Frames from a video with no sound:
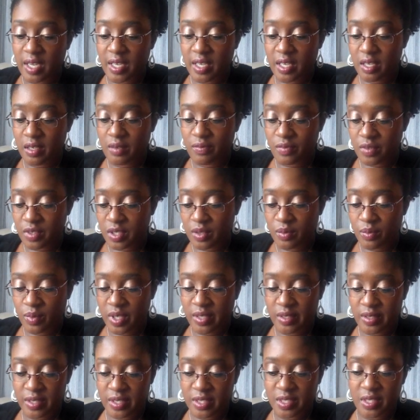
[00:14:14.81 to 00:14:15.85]
I can't really
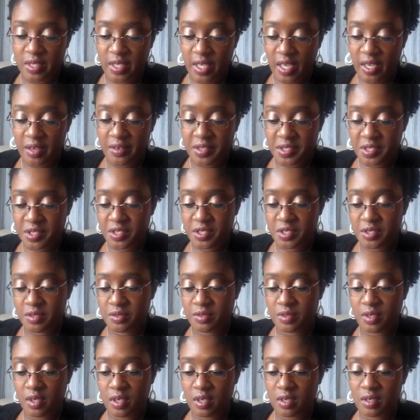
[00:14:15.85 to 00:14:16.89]
wear this now. It's
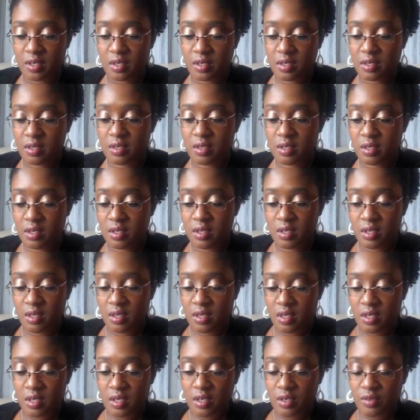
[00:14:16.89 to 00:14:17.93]
too dark
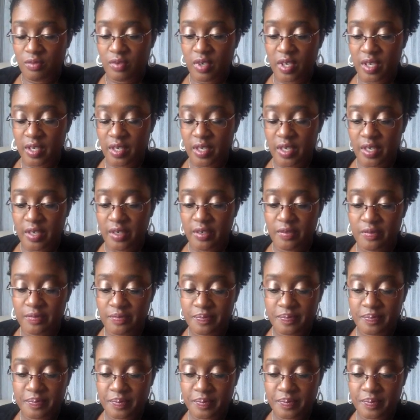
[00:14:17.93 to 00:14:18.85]
right now.